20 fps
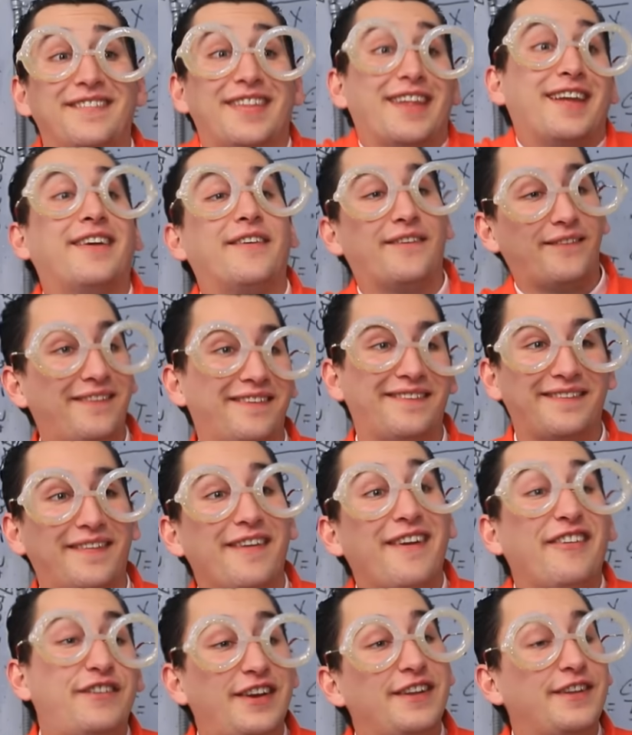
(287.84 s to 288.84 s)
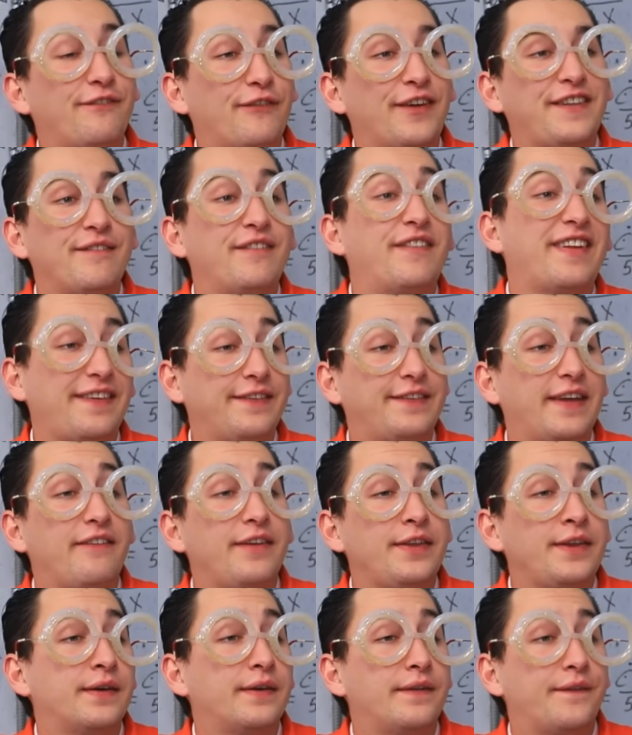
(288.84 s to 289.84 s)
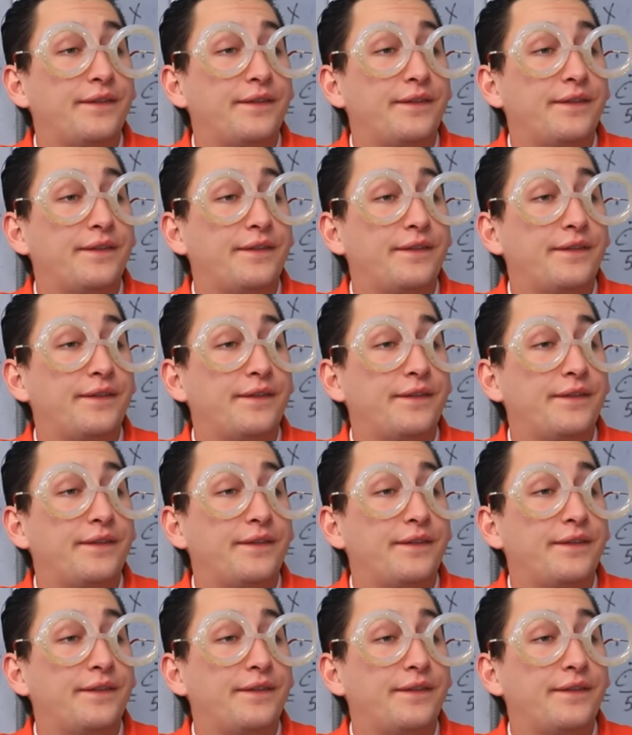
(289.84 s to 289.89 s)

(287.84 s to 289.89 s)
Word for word: What did you do with your honey jelly?